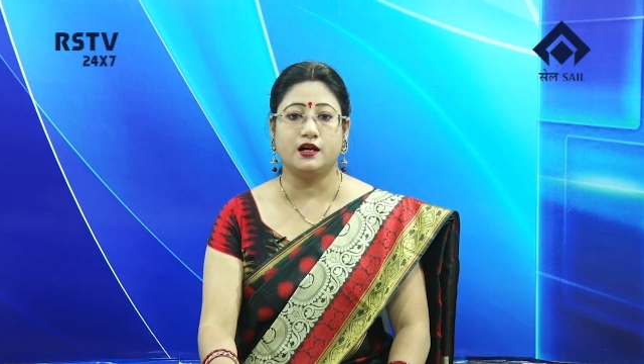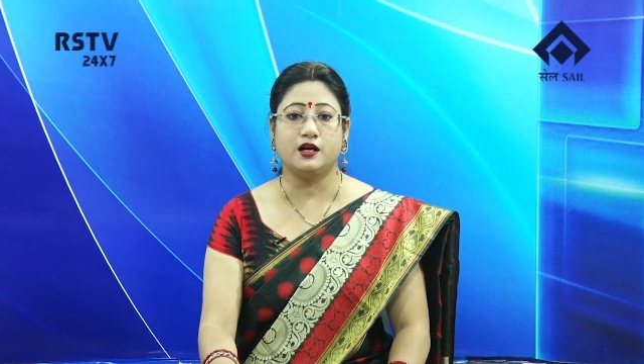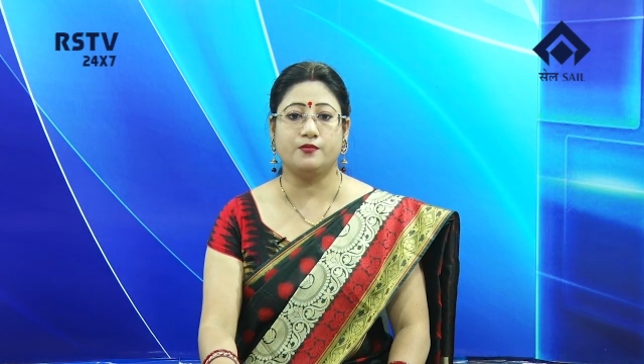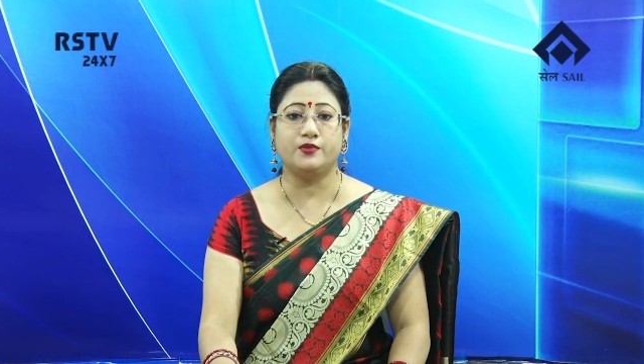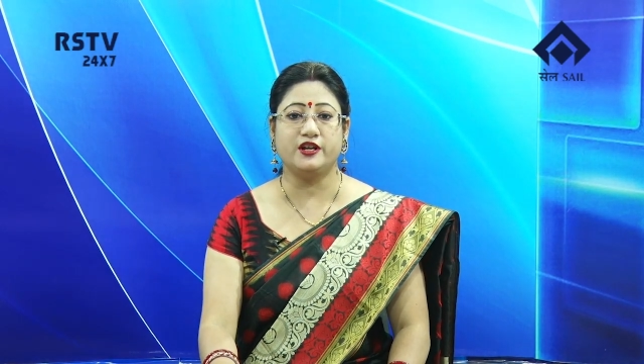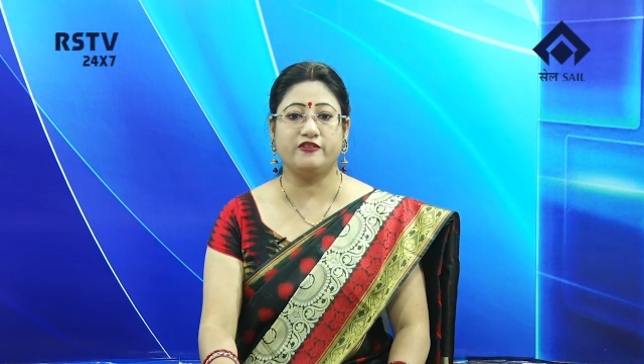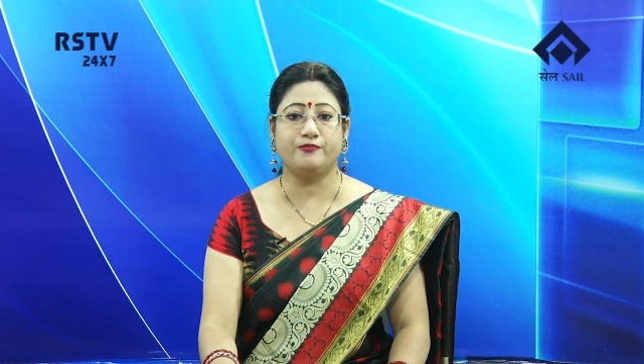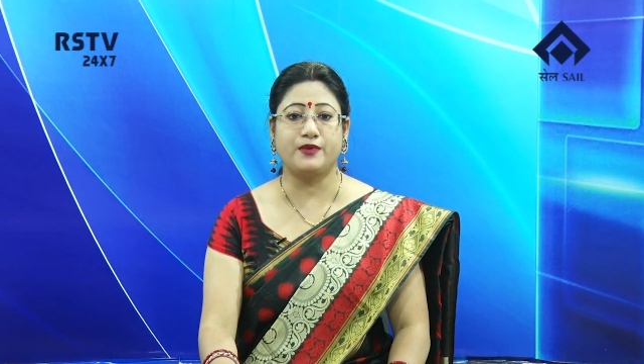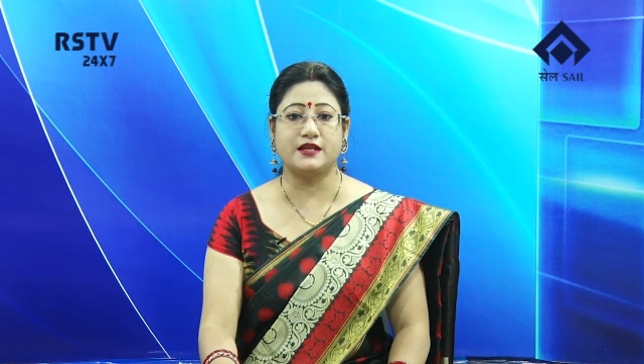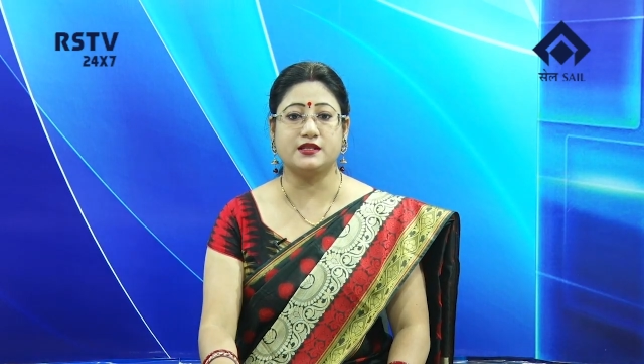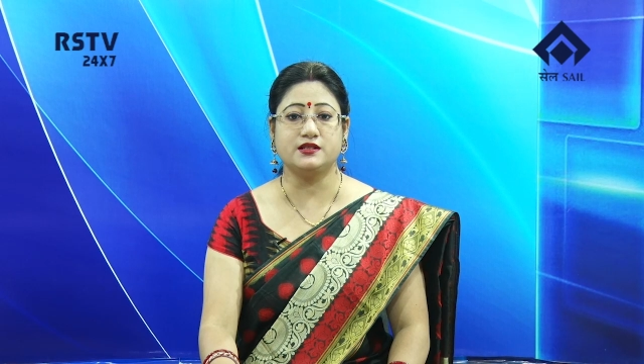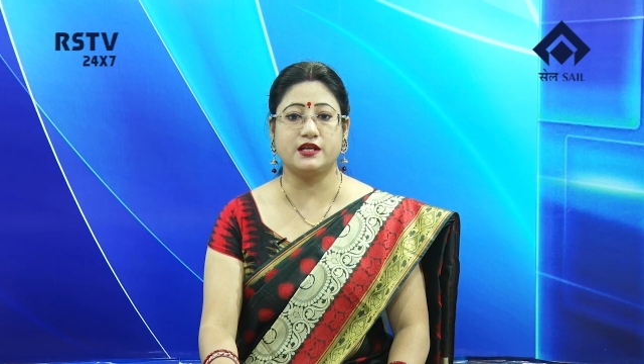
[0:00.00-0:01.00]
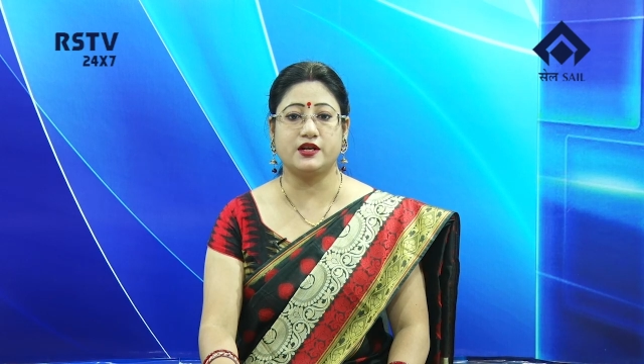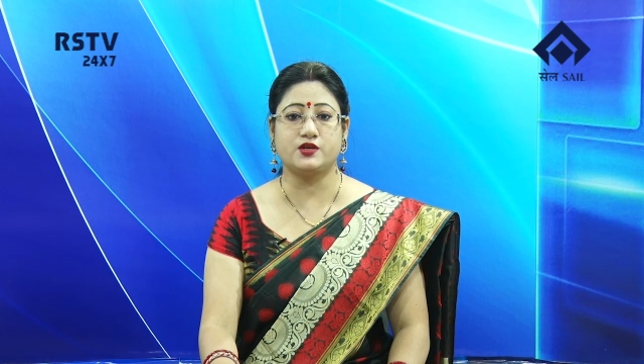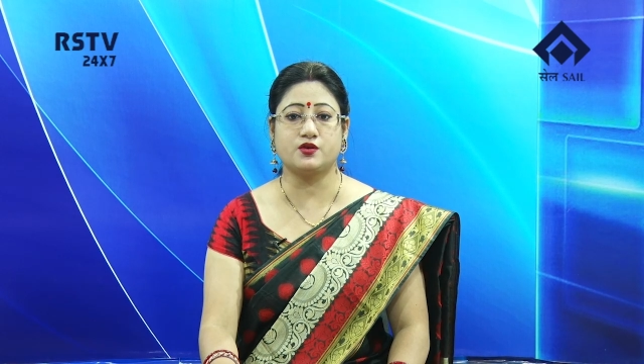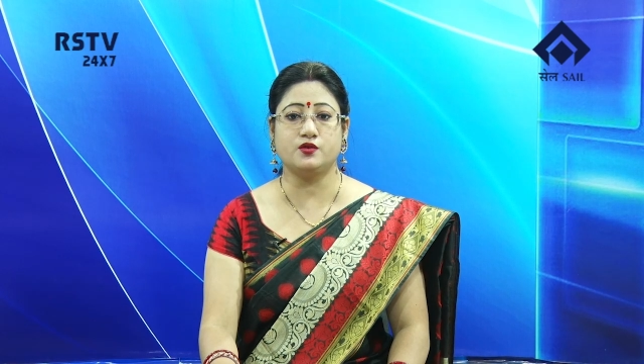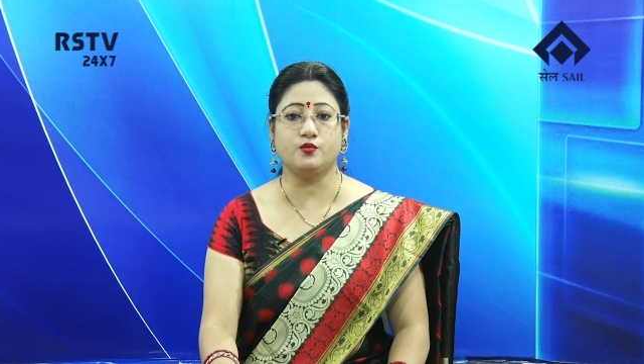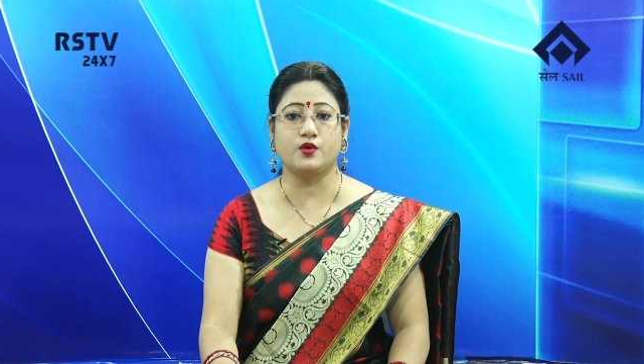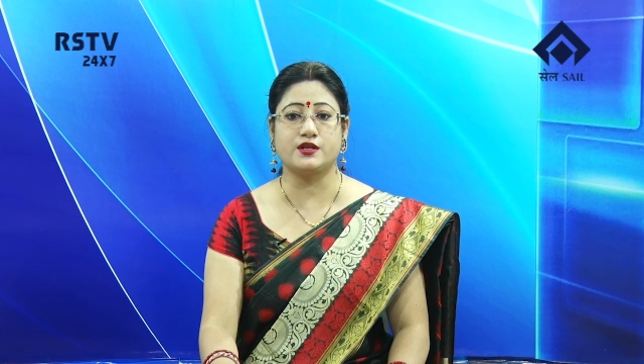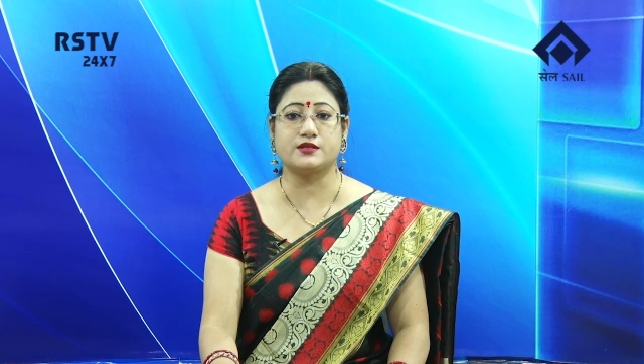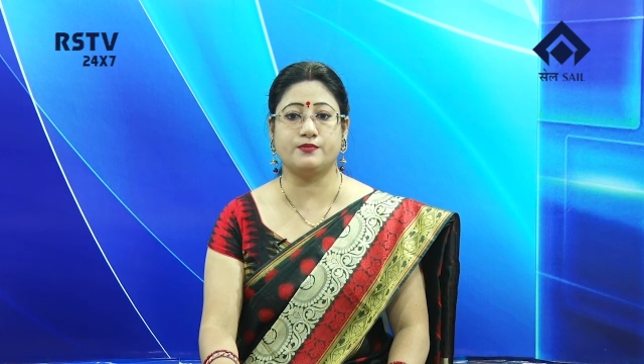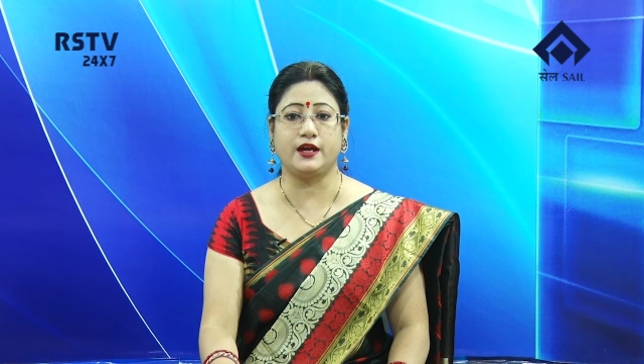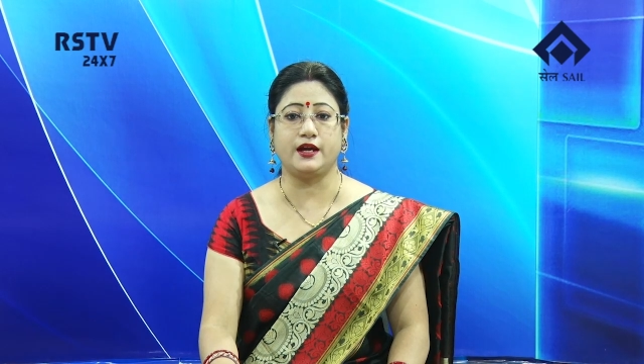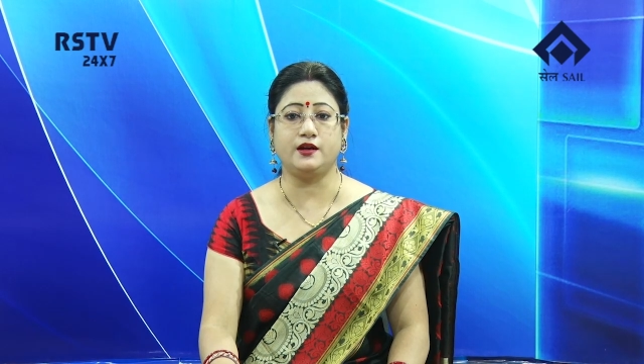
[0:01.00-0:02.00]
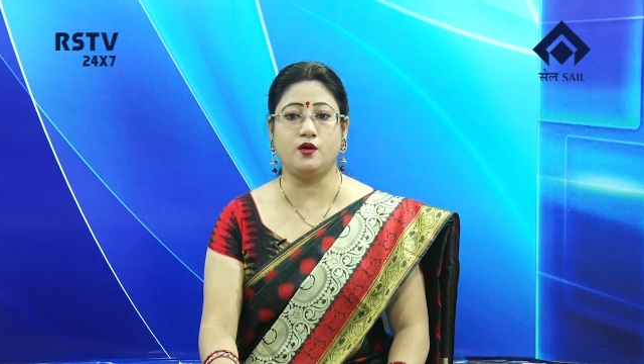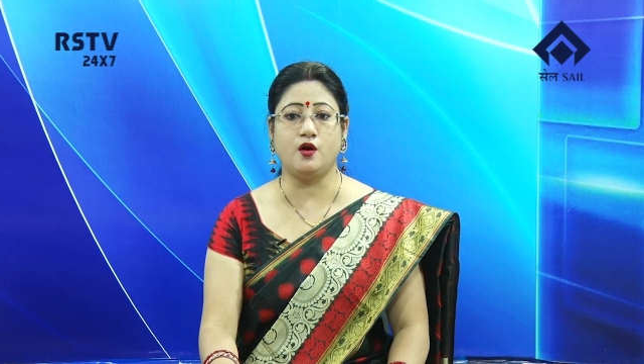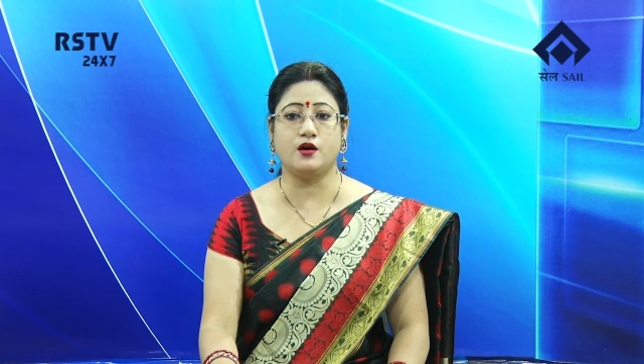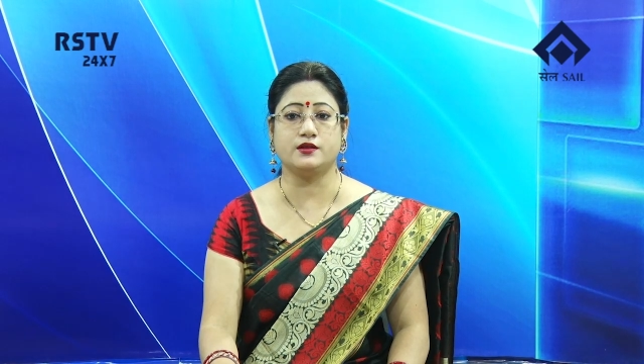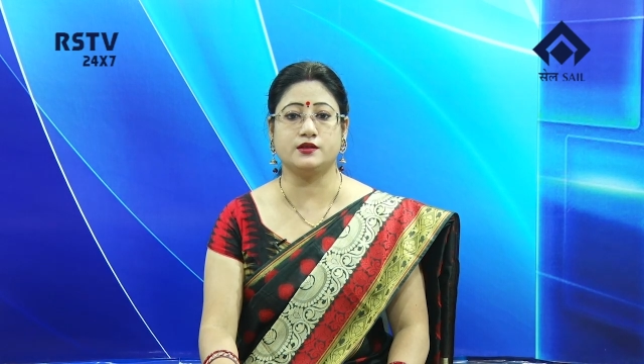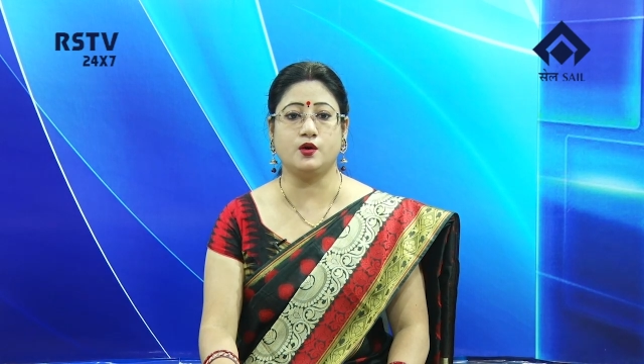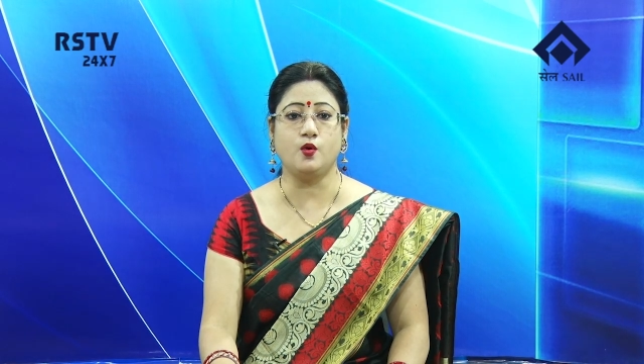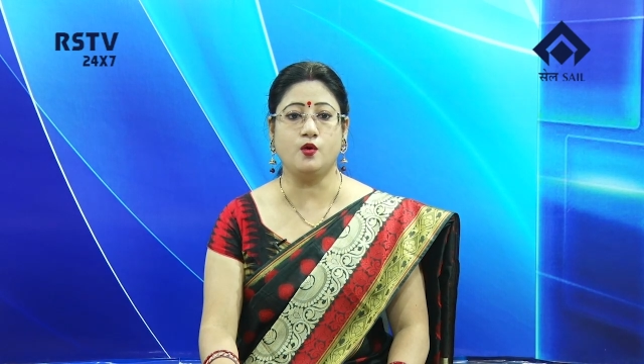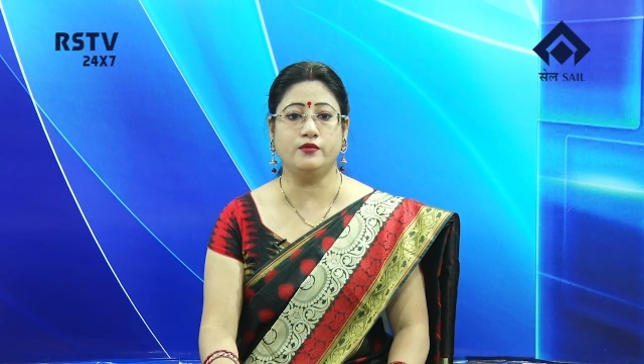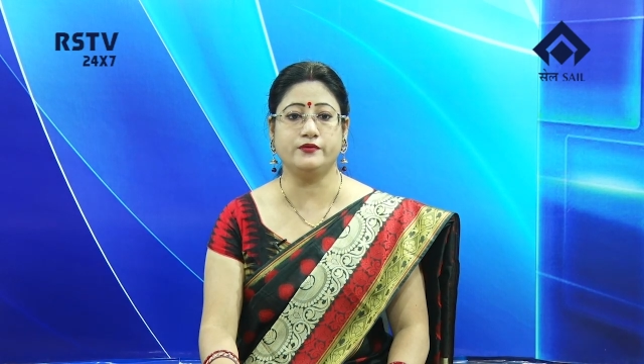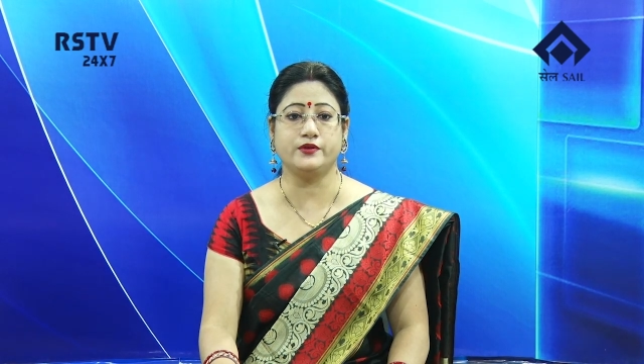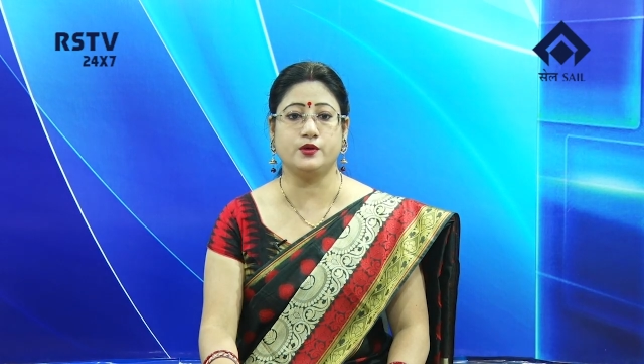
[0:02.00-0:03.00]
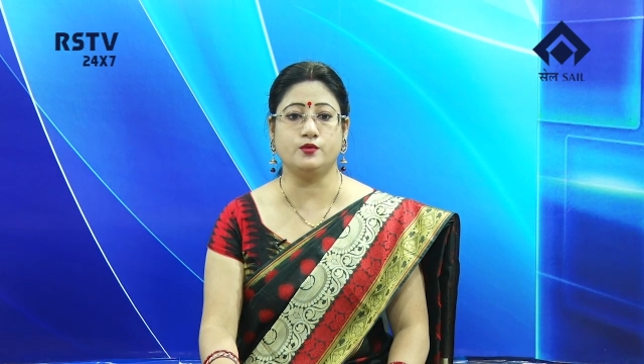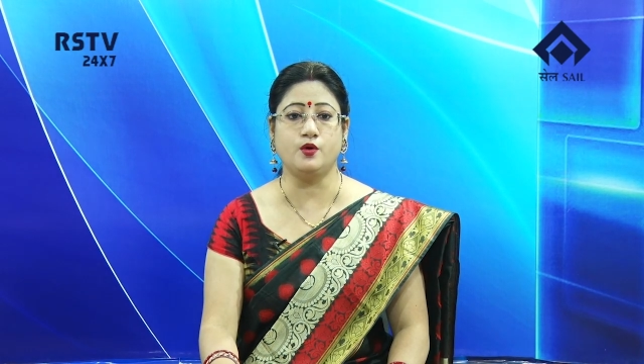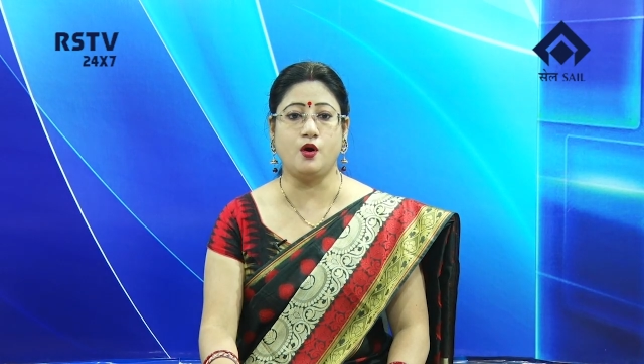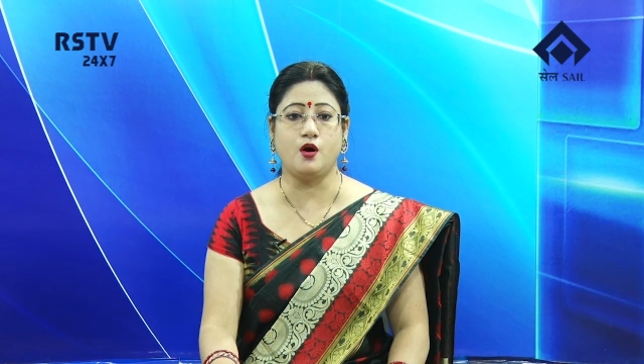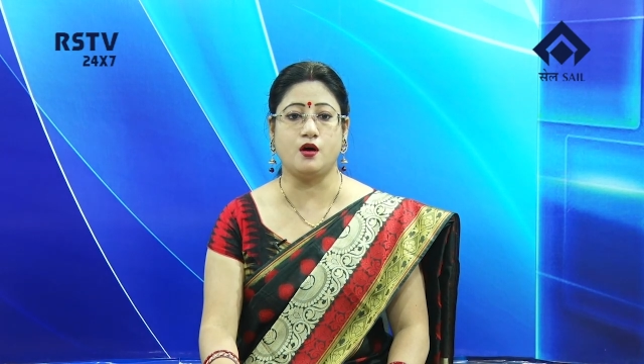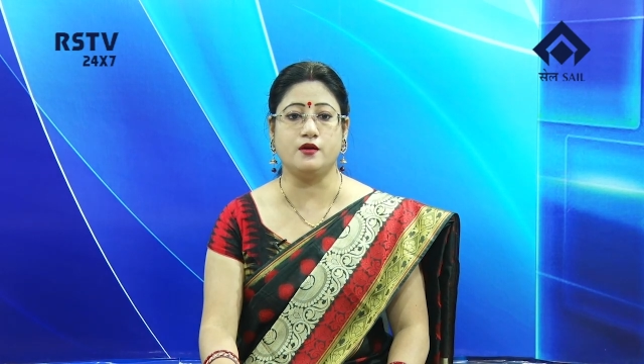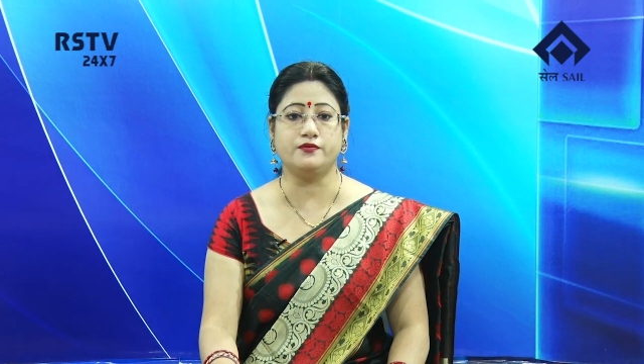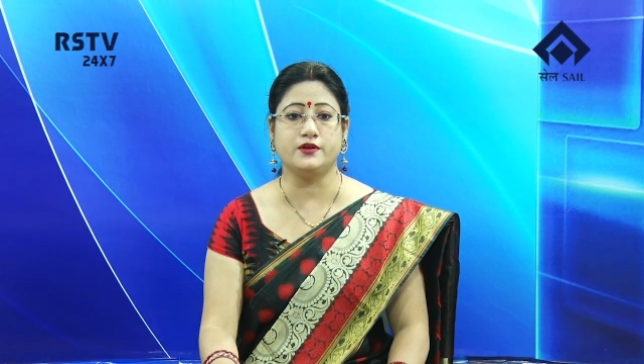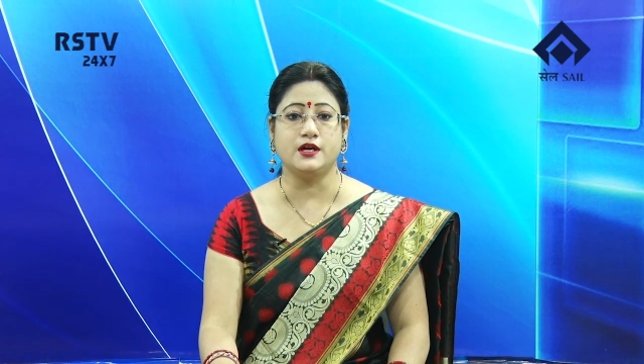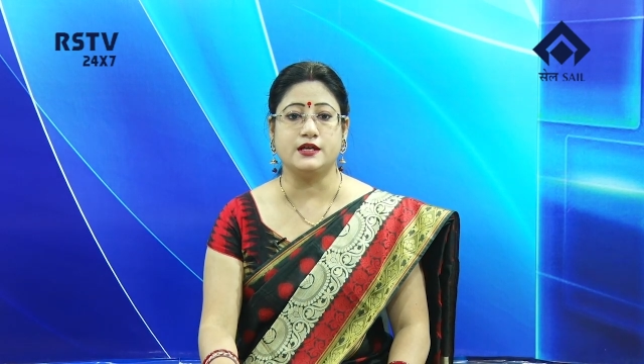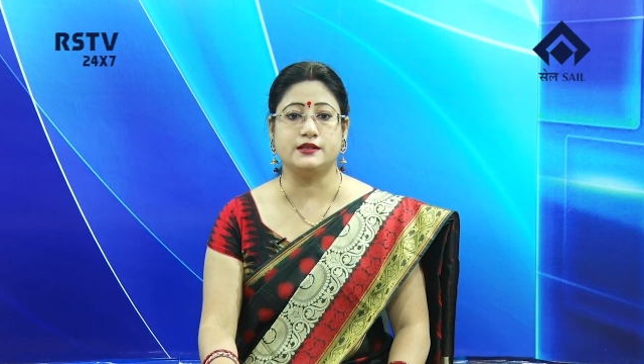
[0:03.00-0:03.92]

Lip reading: A brief presentation was made on the overview of